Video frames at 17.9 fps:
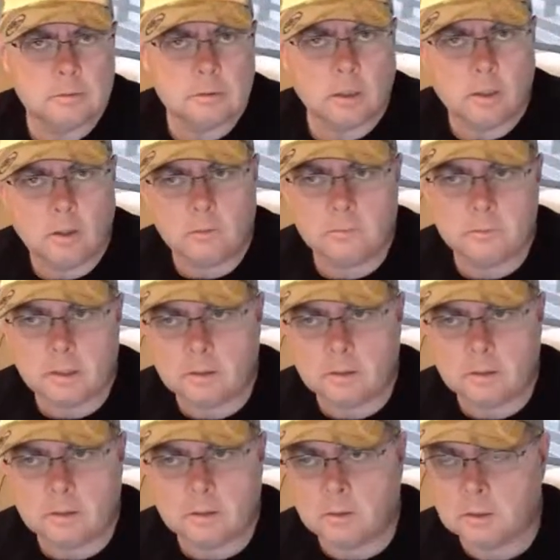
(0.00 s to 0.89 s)
So
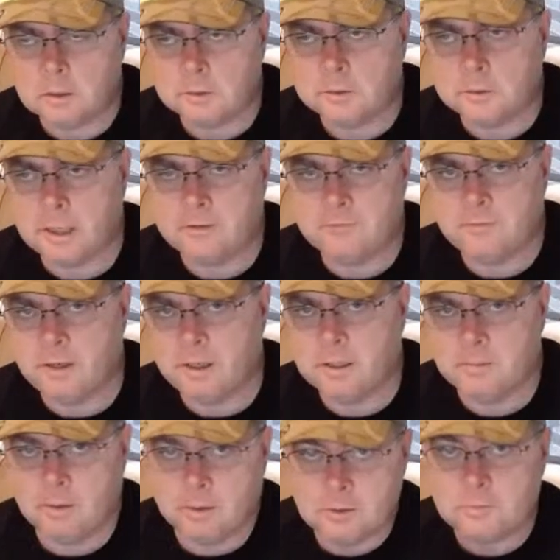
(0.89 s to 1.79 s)
they're going to try to
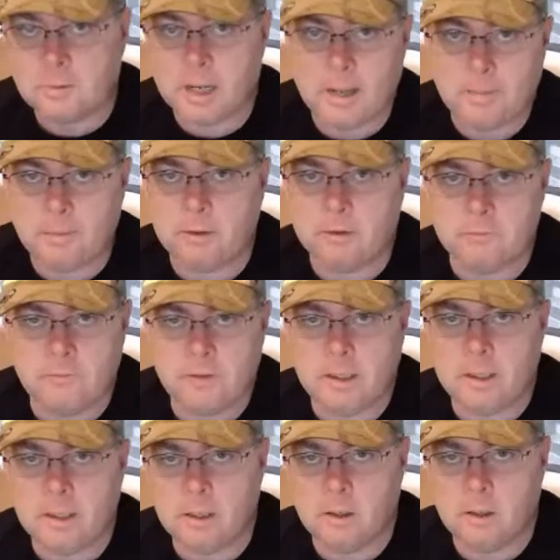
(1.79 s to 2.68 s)
find the most
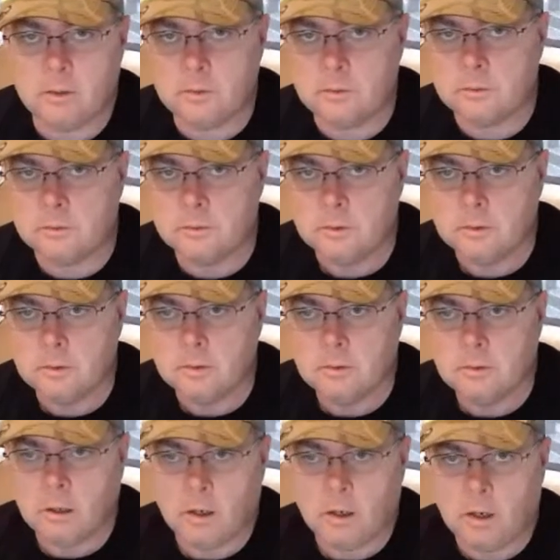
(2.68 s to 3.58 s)
popular video
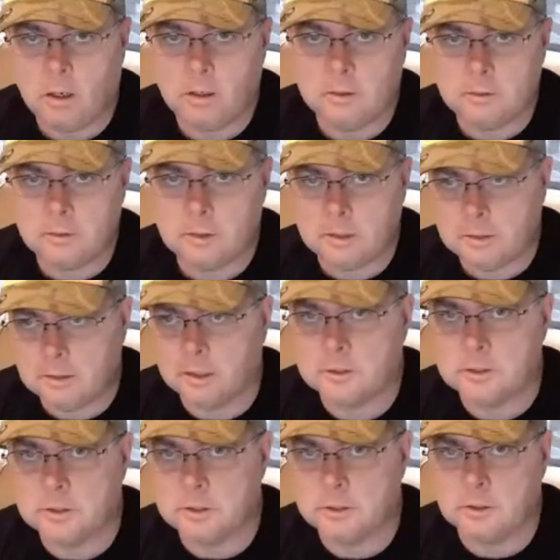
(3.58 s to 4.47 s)
on
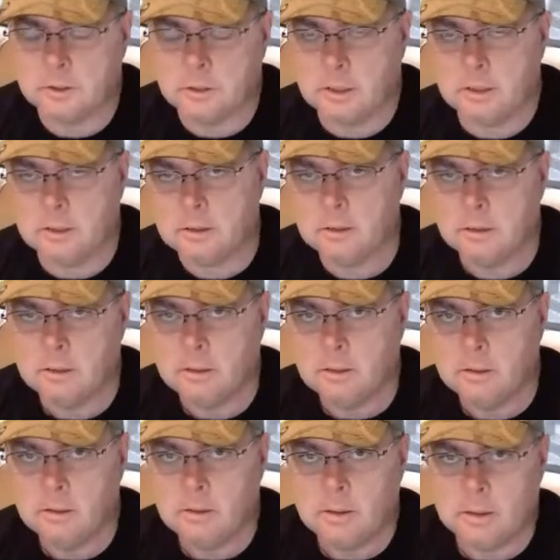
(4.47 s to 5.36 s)
induction cooking,
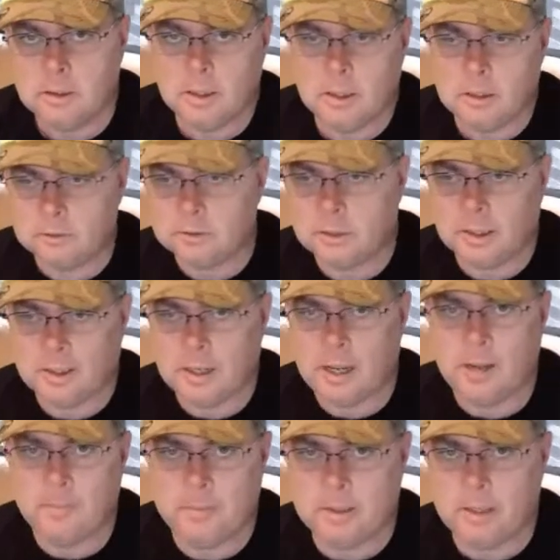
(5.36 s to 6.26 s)
and then I'll try
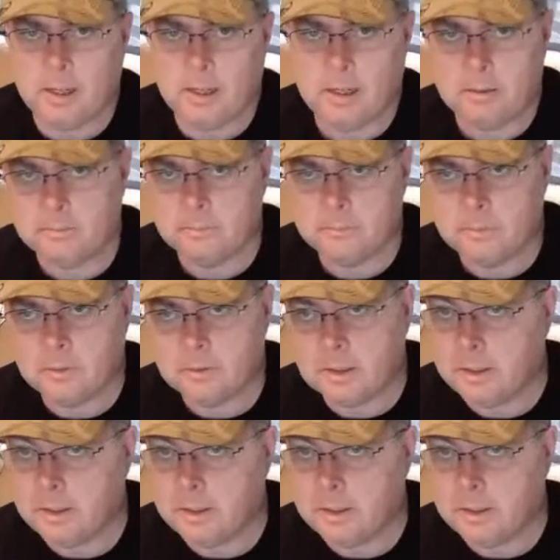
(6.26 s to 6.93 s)
to copy that.